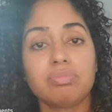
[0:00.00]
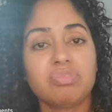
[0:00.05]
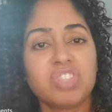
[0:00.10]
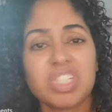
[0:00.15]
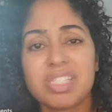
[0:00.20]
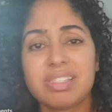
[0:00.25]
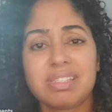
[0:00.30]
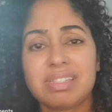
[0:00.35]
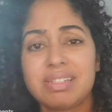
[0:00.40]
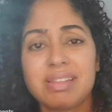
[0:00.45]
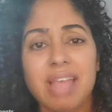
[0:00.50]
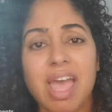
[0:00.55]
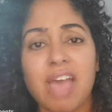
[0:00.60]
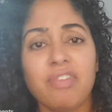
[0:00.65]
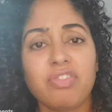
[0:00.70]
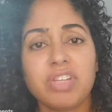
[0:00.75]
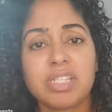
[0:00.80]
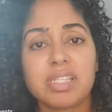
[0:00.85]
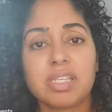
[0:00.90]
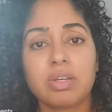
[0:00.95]
just
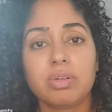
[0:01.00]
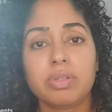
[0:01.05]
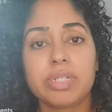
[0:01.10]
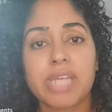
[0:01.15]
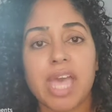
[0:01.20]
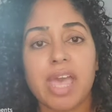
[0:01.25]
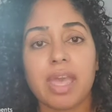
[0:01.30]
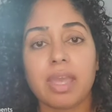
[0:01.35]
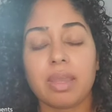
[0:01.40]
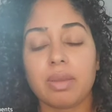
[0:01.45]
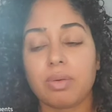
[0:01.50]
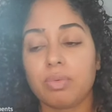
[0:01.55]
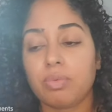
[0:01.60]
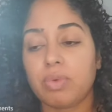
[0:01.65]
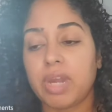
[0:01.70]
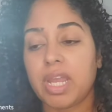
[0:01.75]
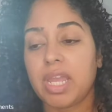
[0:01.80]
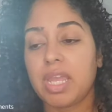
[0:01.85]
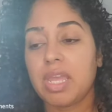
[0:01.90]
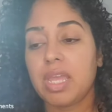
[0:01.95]
every single day,
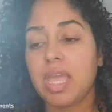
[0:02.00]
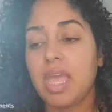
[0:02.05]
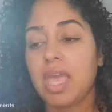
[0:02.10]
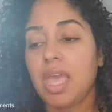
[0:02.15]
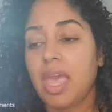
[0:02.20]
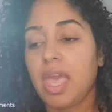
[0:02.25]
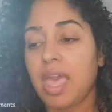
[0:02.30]
right?